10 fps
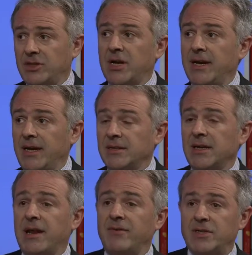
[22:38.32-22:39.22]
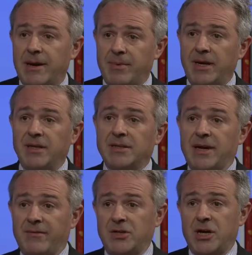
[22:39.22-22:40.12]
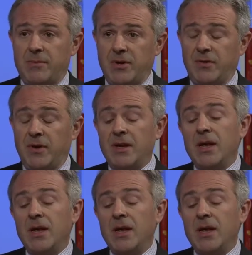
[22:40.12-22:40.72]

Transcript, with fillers: Chinese, the clever Japanese, the clever Germans.